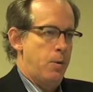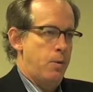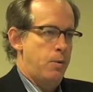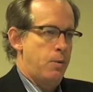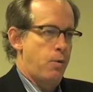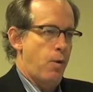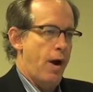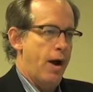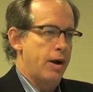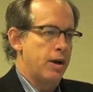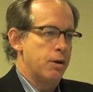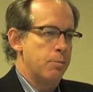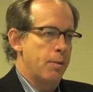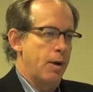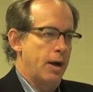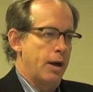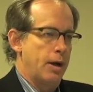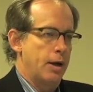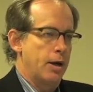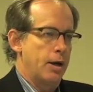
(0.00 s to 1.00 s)
trying to
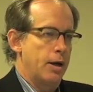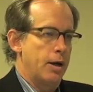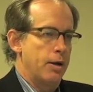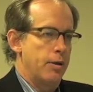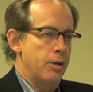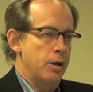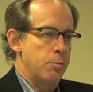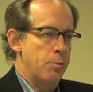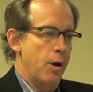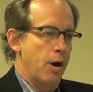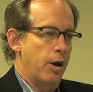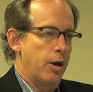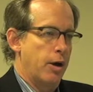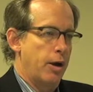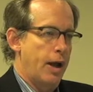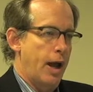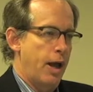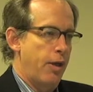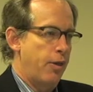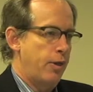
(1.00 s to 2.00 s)
make the American
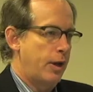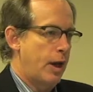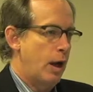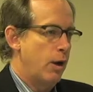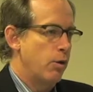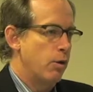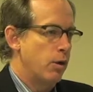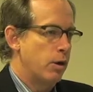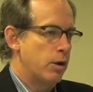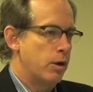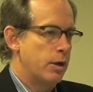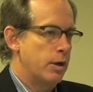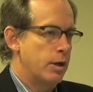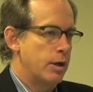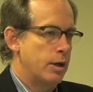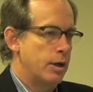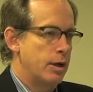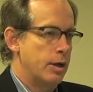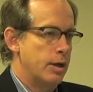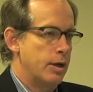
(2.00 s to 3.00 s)
Catholic outlook
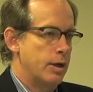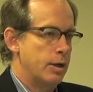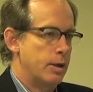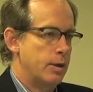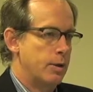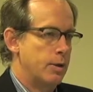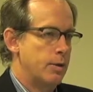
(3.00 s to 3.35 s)
uh,